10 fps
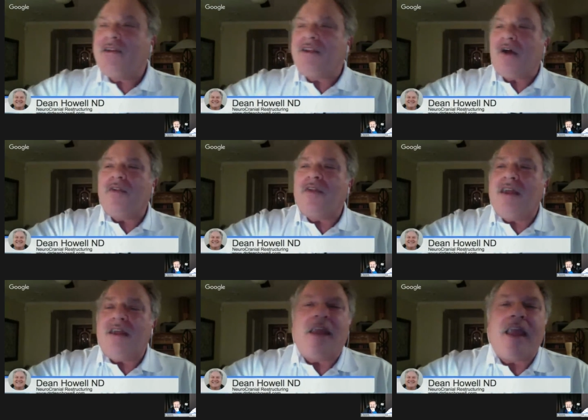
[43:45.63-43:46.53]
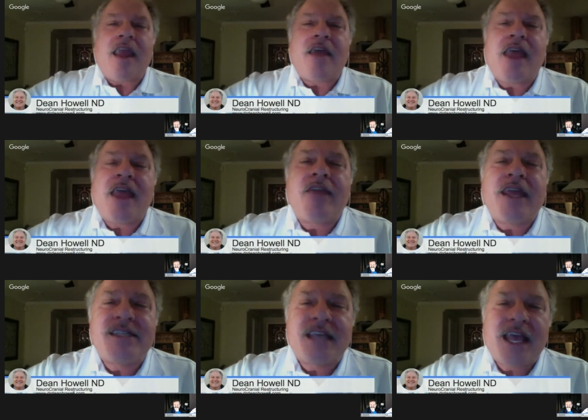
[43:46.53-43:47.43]
you know, and, and
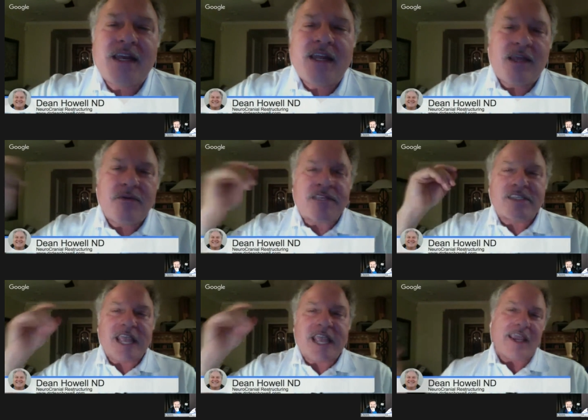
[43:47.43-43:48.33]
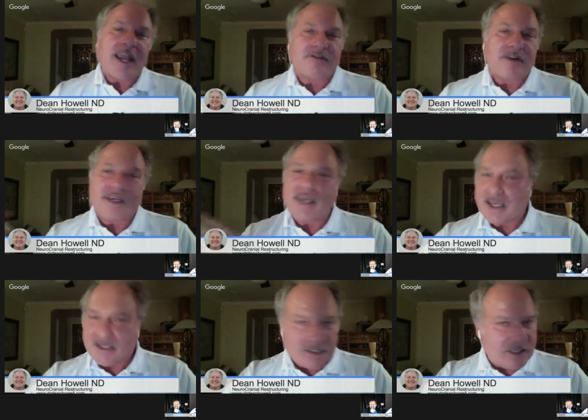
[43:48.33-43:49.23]
they said he was a psychiatric
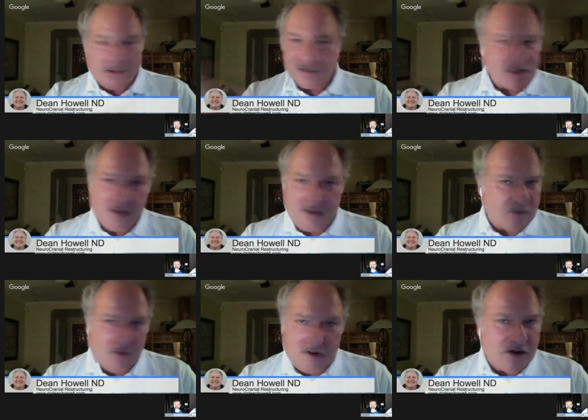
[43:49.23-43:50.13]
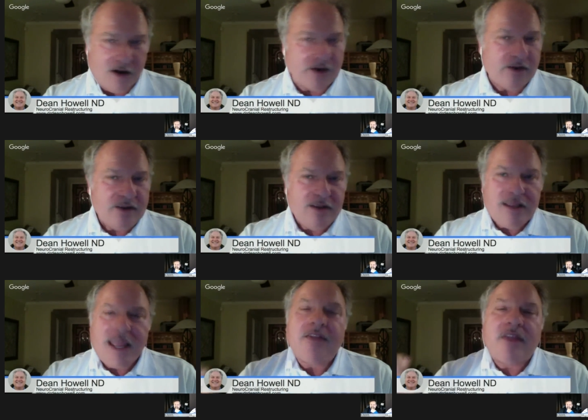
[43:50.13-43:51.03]
case, that there was nothing wrong,
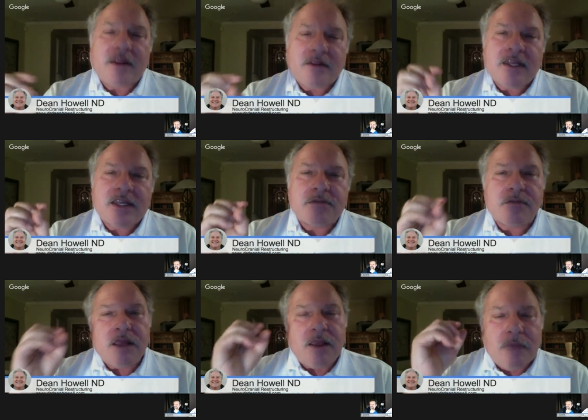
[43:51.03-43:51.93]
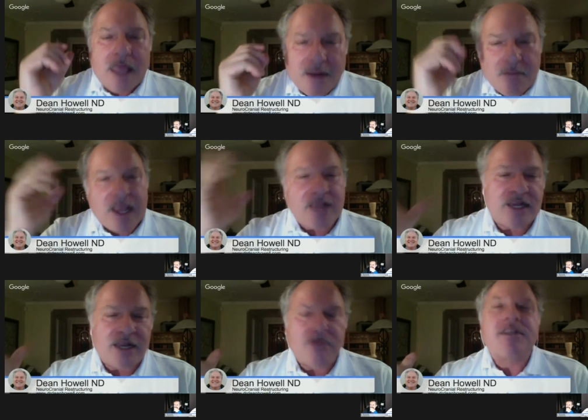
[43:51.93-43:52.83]
and that this head pain
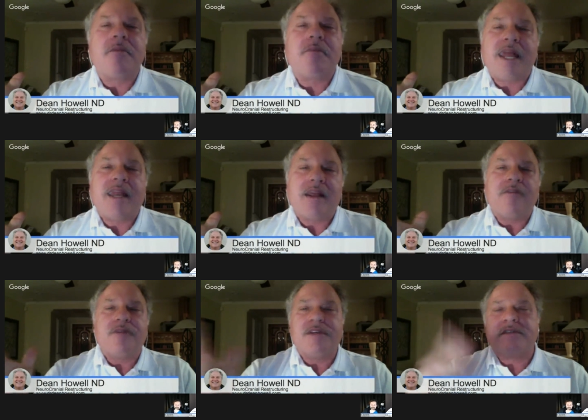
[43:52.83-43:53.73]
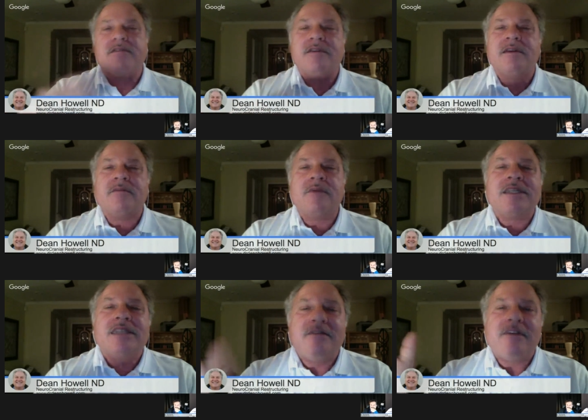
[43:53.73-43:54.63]
that he was complaining of was,
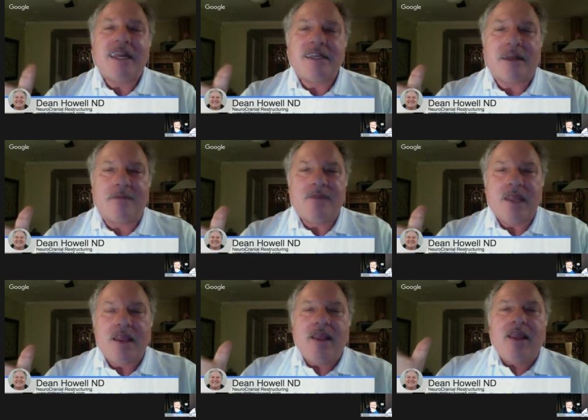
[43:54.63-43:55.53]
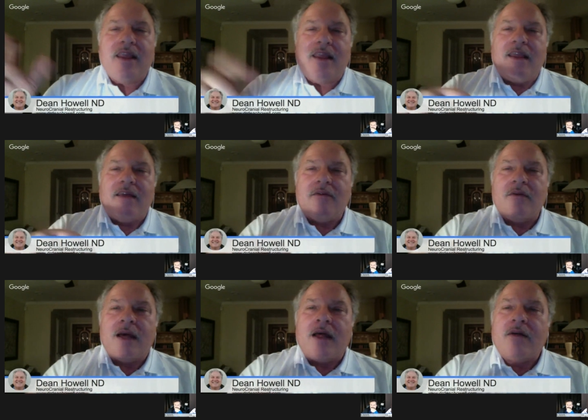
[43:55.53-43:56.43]
was invented.
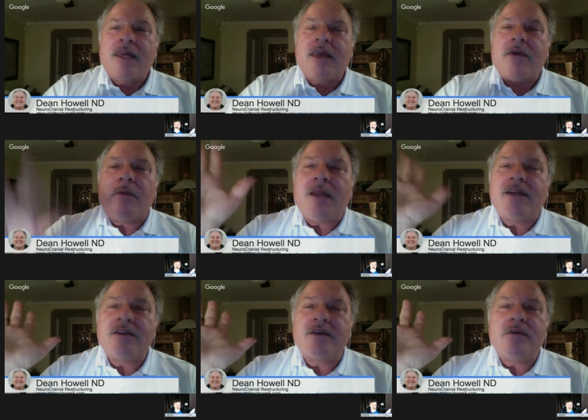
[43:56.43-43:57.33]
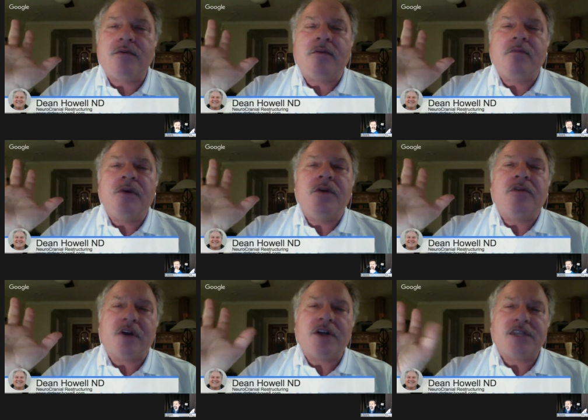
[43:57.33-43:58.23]
Well, he went to
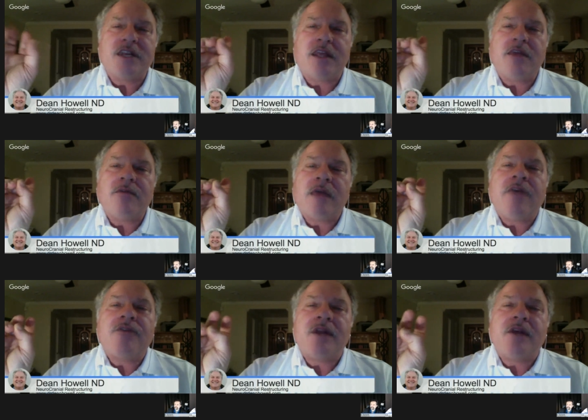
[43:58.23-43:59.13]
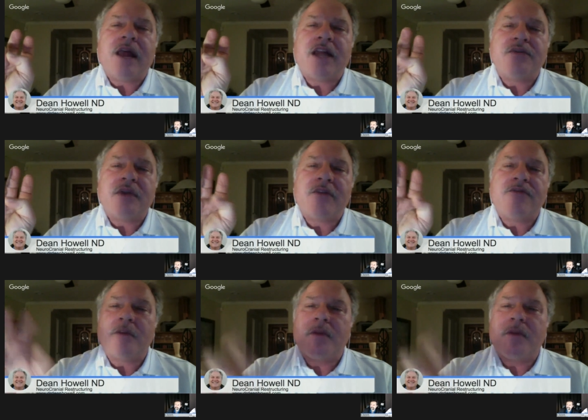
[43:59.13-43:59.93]
university after he graduated from a